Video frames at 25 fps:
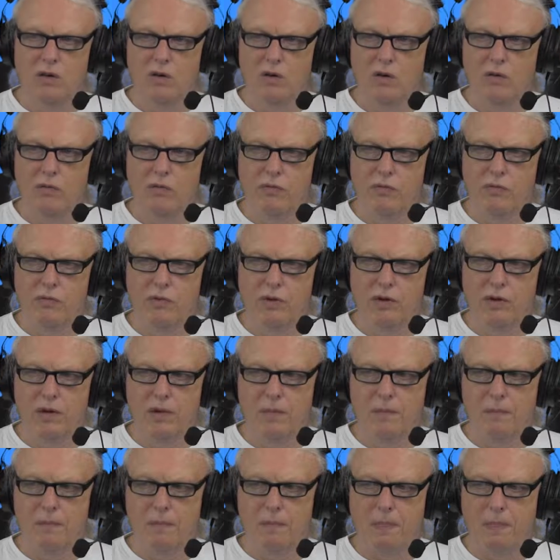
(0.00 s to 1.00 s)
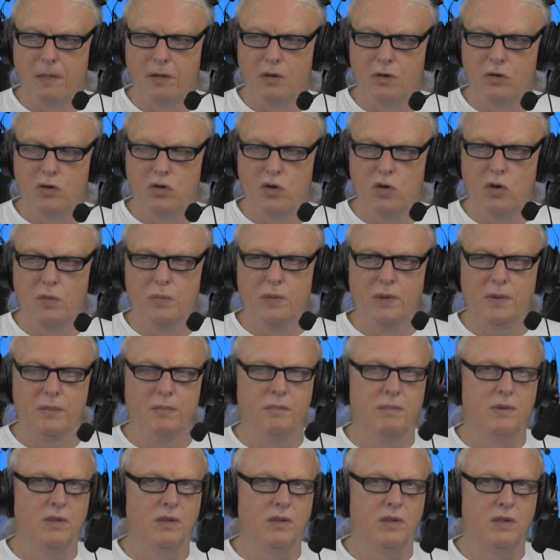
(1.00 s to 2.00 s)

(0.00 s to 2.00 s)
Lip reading: of German